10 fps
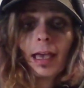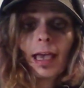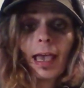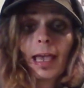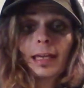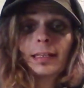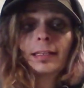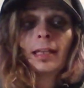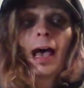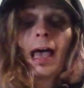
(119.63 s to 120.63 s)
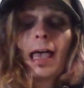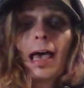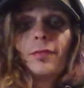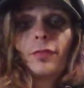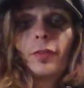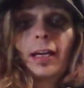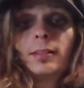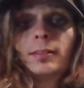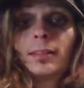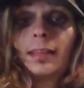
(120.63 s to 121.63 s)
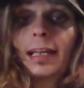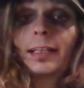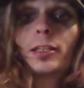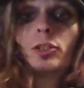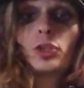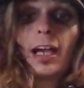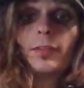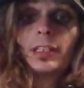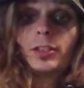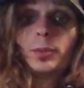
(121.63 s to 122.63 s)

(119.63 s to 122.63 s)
And I have friends like Travis